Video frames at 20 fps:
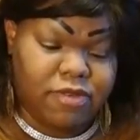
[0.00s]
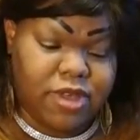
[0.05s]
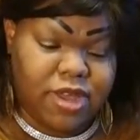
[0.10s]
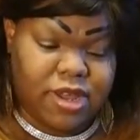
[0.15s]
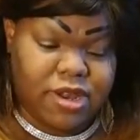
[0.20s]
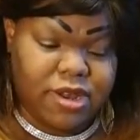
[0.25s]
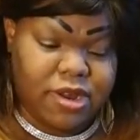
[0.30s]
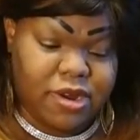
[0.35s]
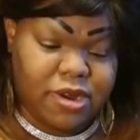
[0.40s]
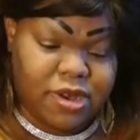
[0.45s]

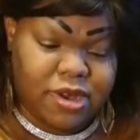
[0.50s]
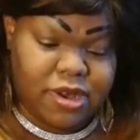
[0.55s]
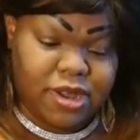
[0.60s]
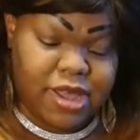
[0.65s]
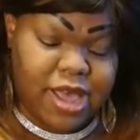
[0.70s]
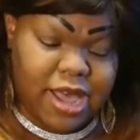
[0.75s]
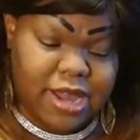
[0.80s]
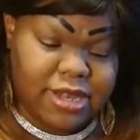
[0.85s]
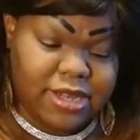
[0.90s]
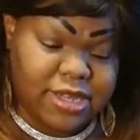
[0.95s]
in there and
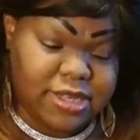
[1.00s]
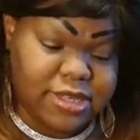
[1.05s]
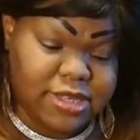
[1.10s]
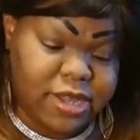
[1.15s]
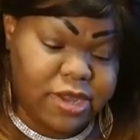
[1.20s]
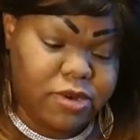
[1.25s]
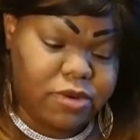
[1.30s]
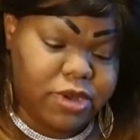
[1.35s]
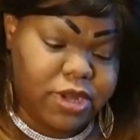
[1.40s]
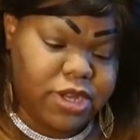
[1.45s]
got these
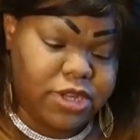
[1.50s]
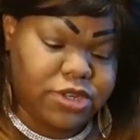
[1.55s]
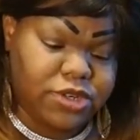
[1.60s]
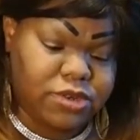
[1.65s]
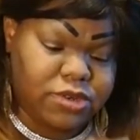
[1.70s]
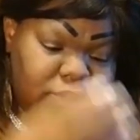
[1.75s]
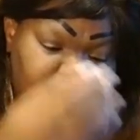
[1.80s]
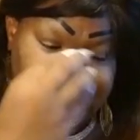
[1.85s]
legal issues.